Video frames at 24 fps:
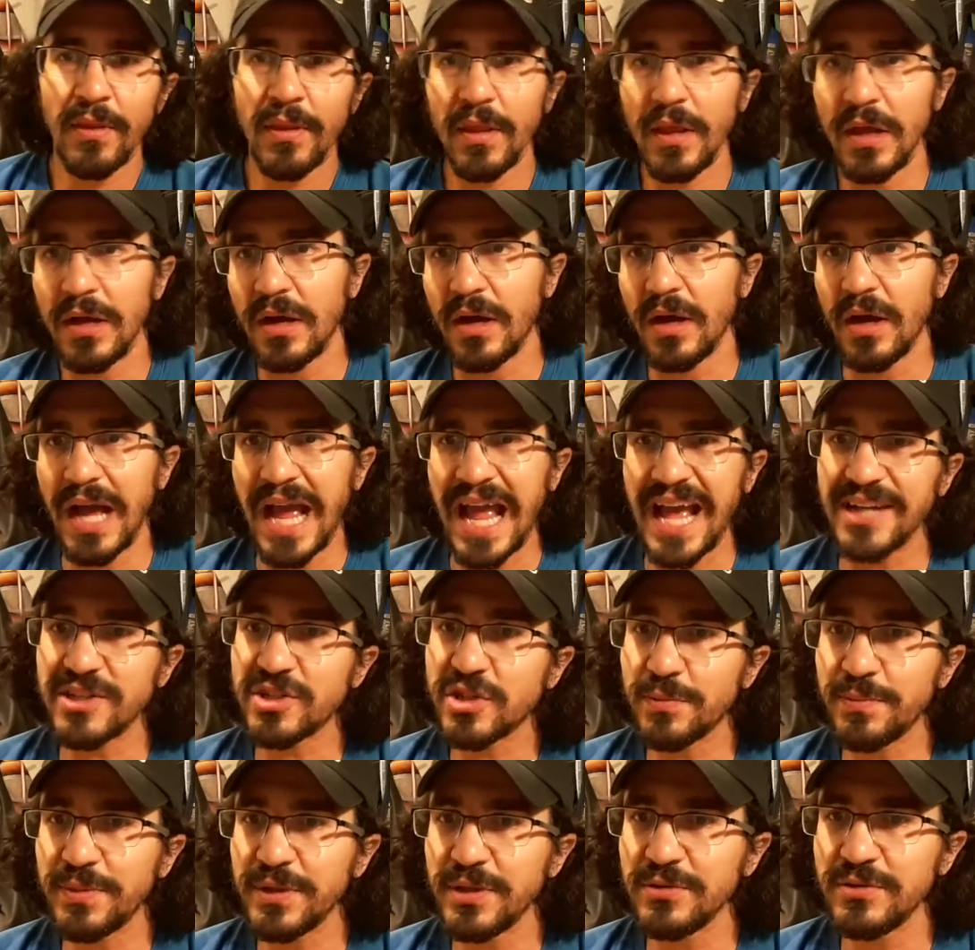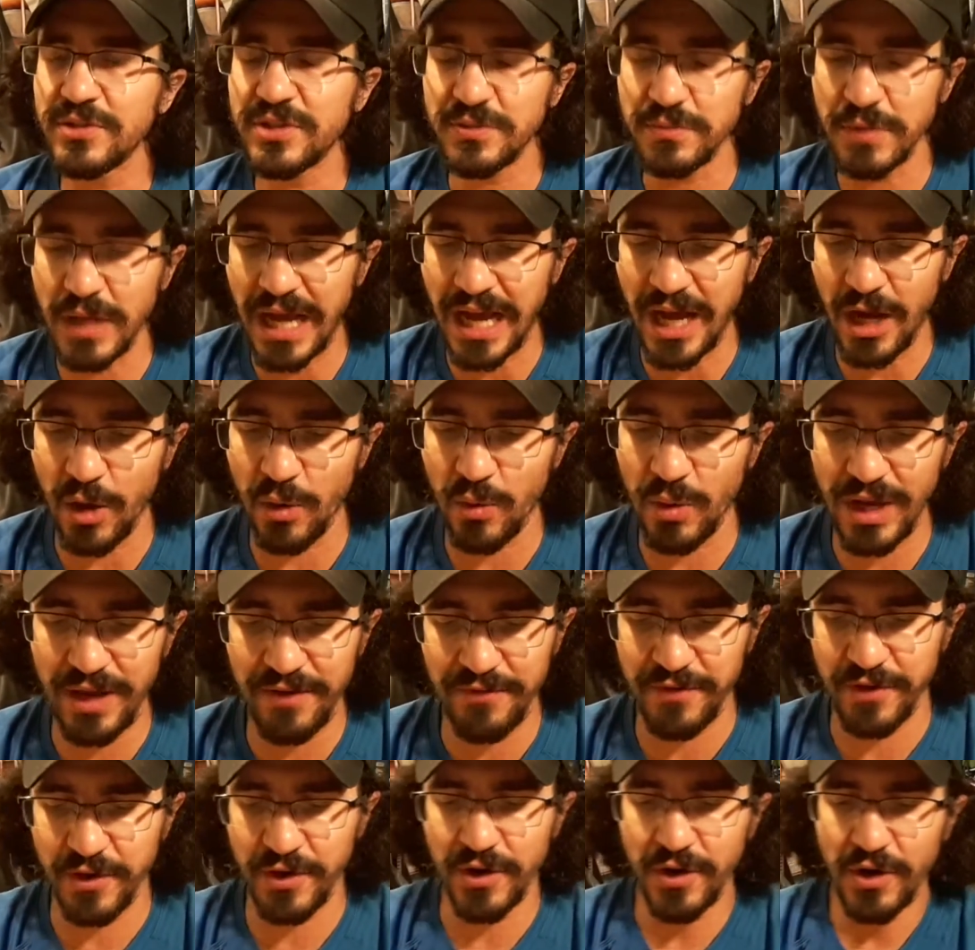attributes.
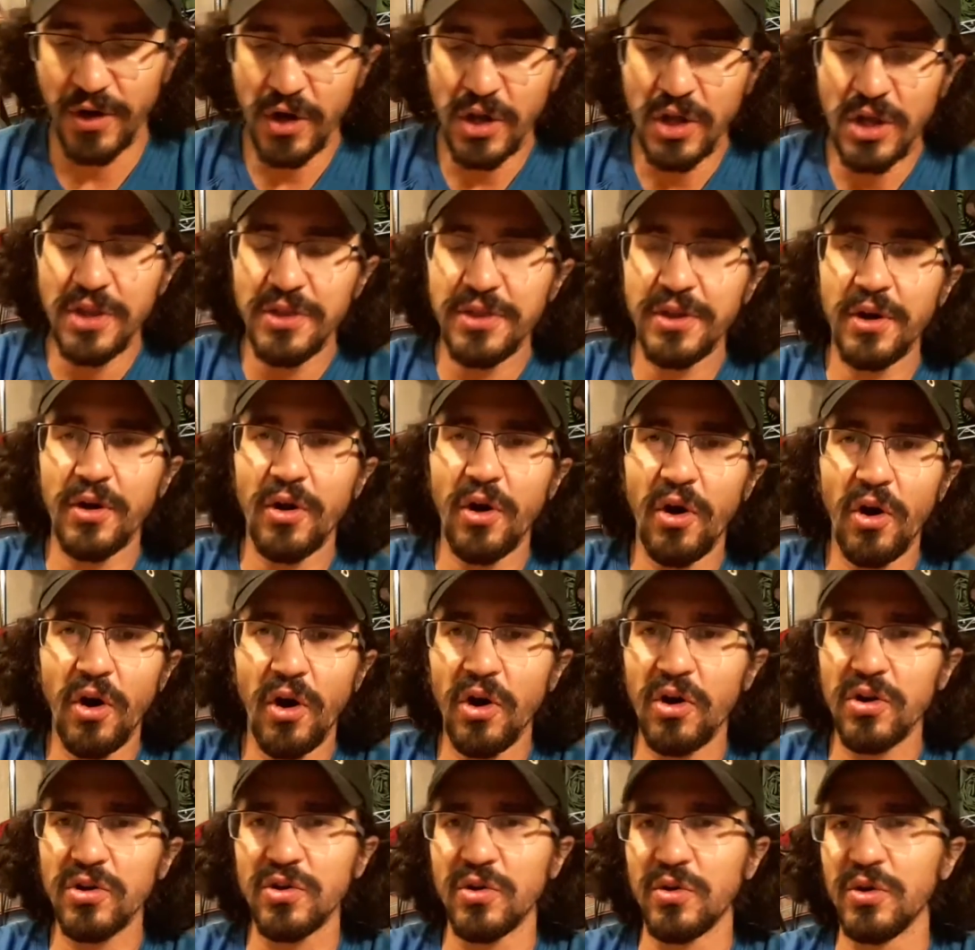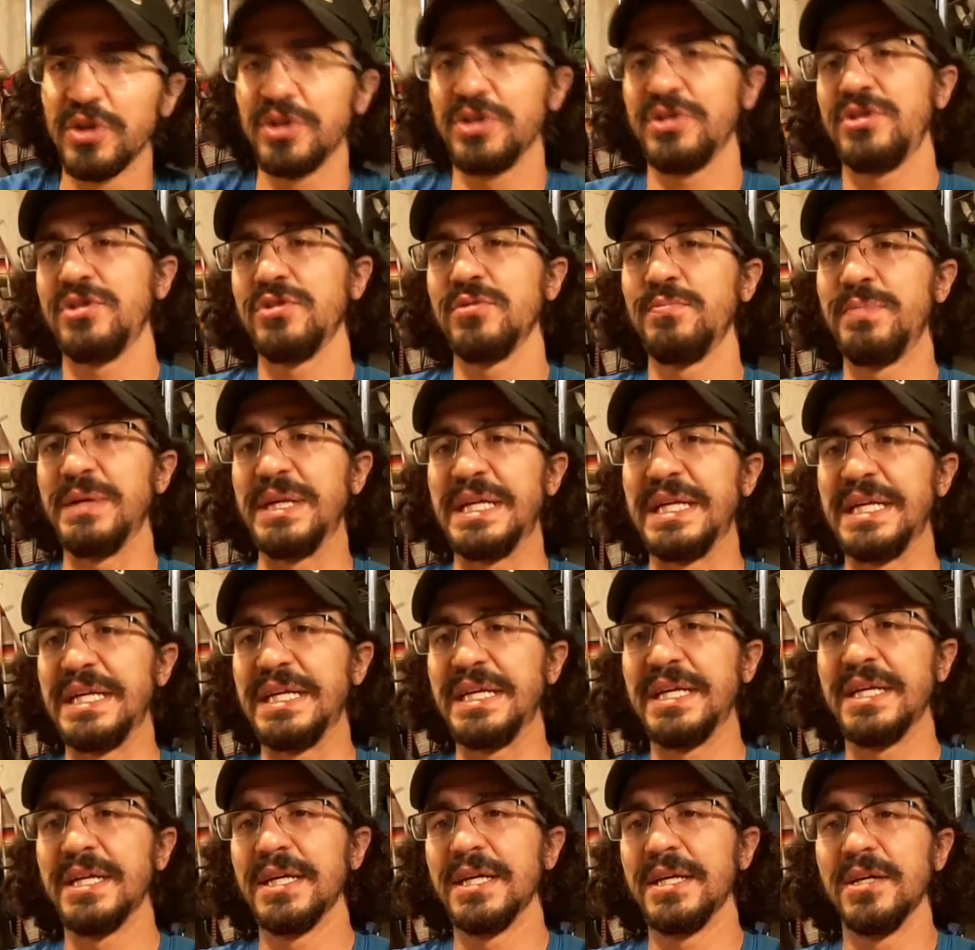However, they're all going to
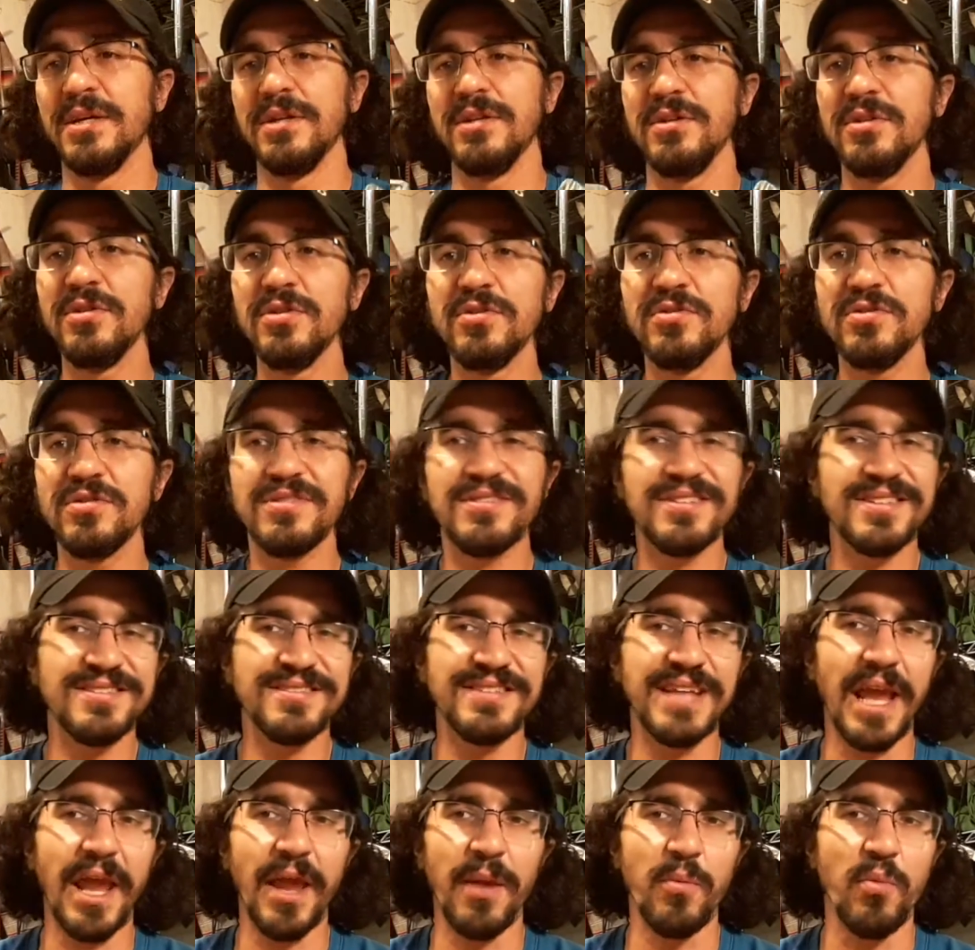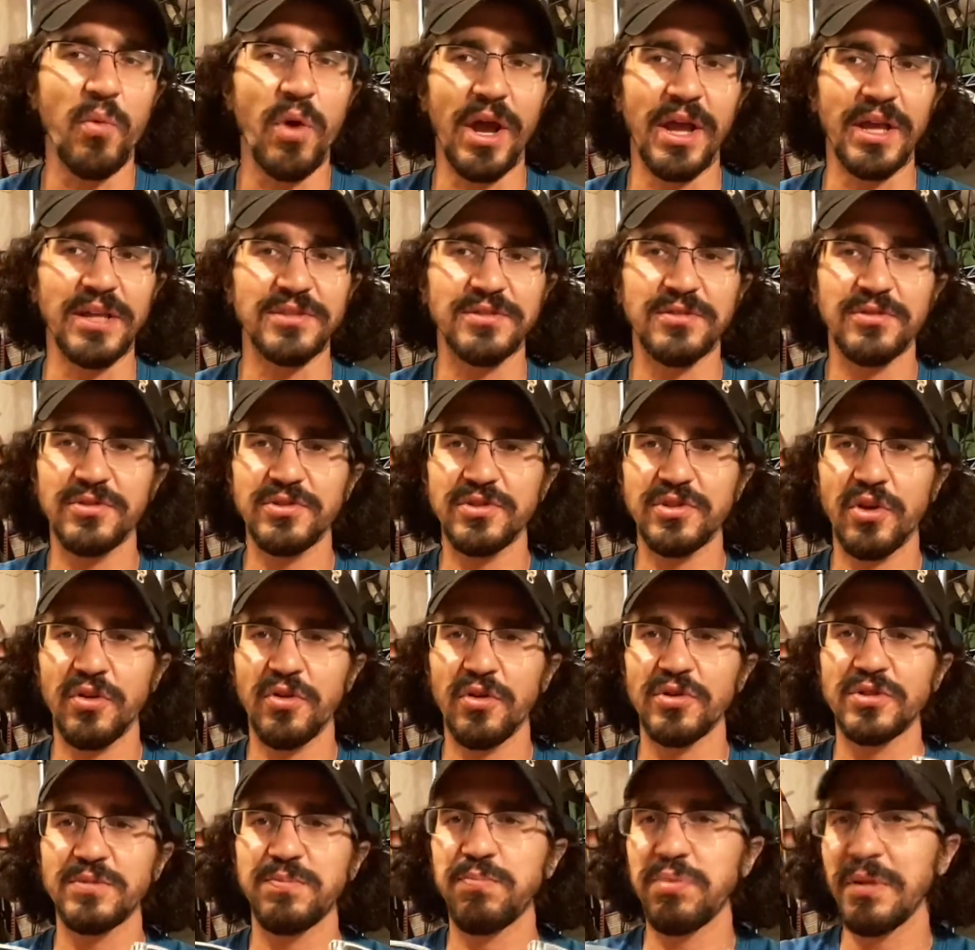be used the same way. So those are
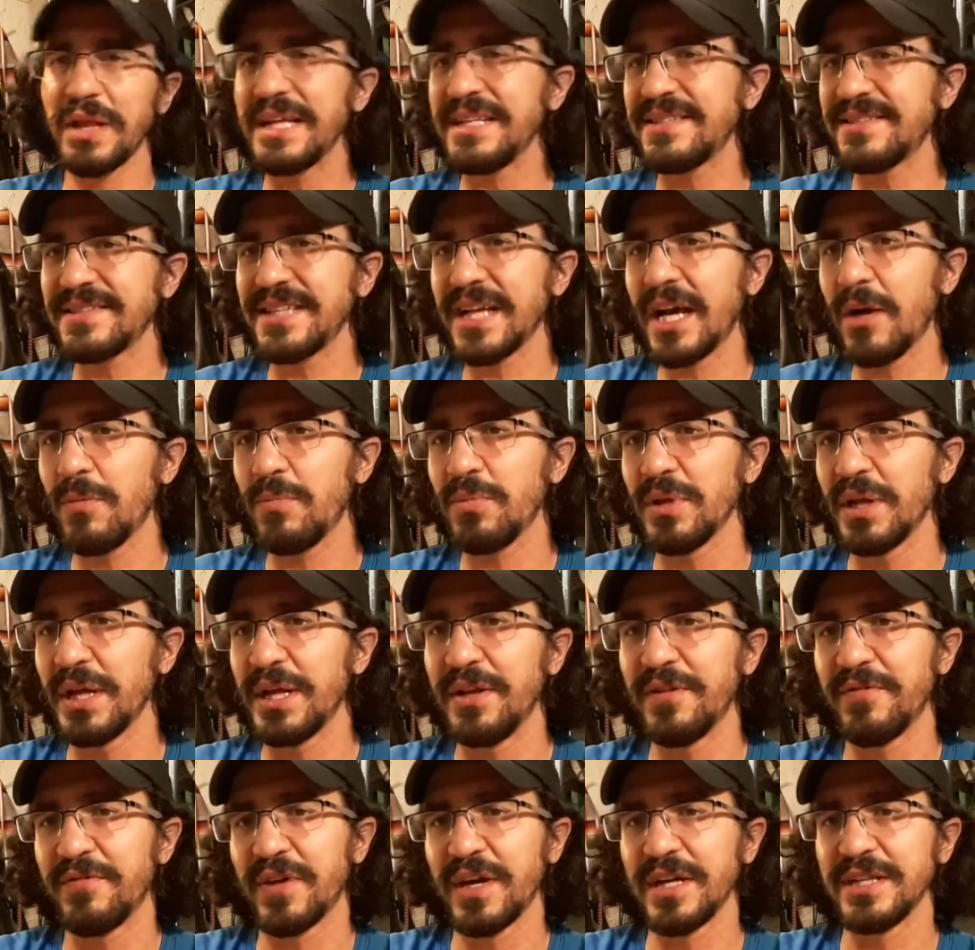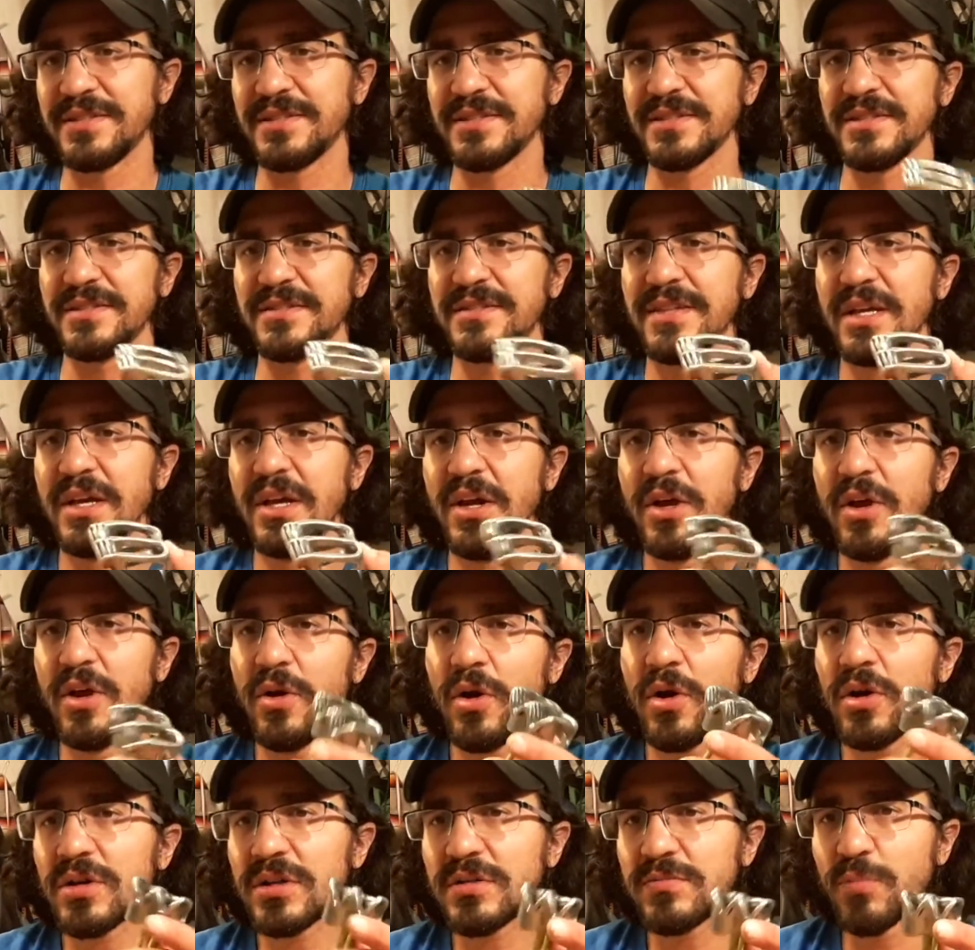those plate style belay devices,
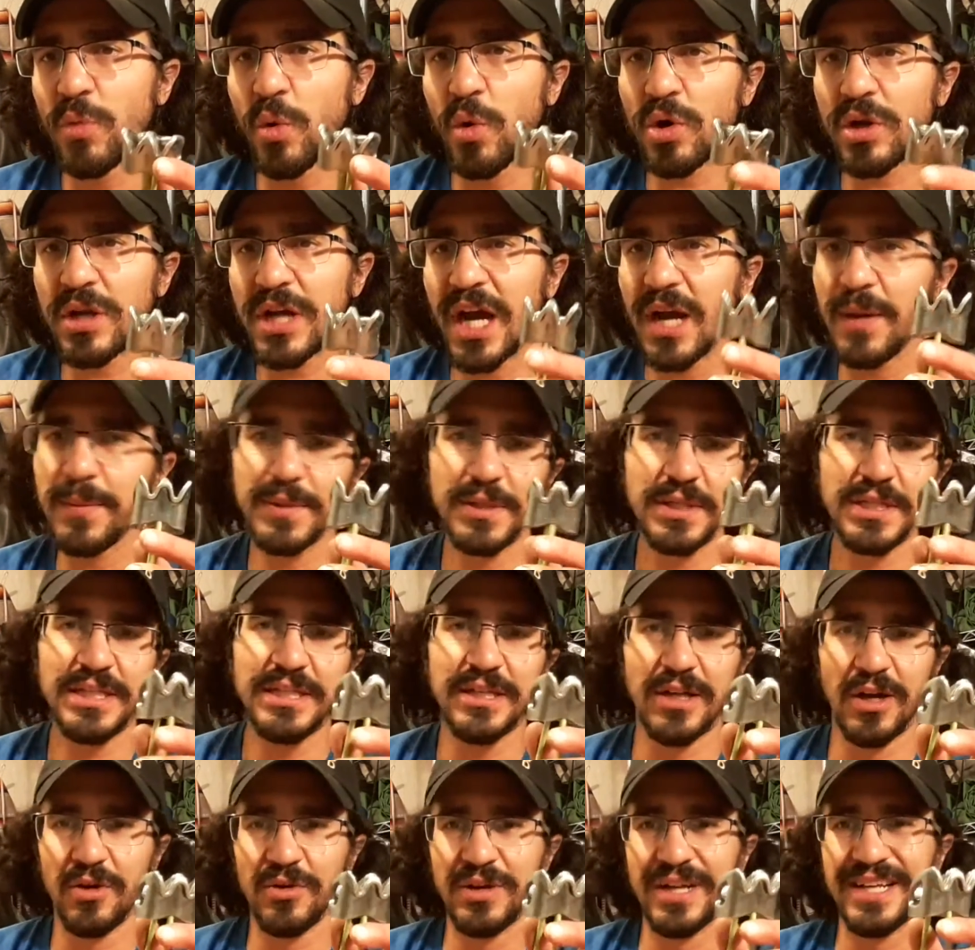more commonly known